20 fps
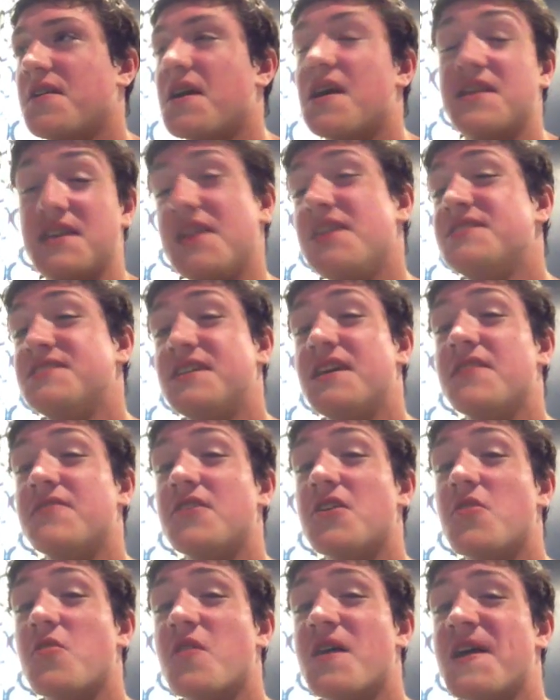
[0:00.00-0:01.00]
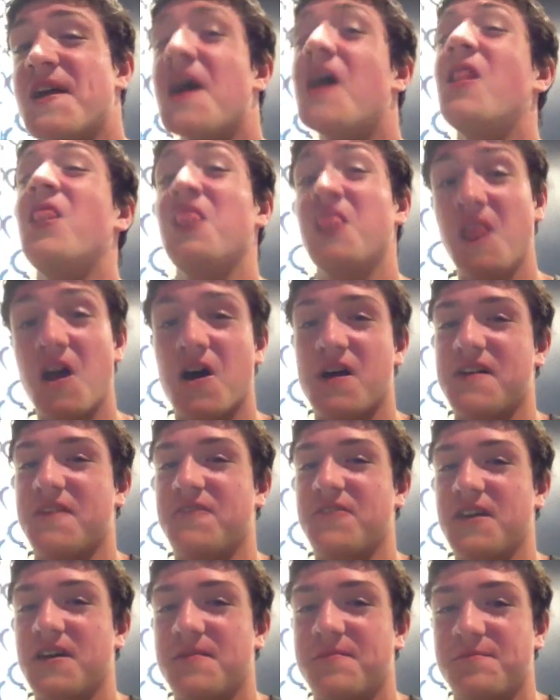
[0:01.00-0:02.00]
And he's giving away a lot
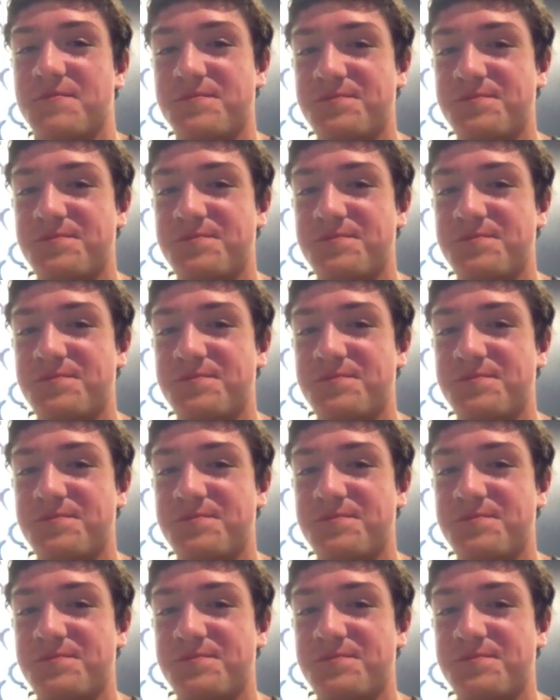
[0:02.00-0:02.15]
of them.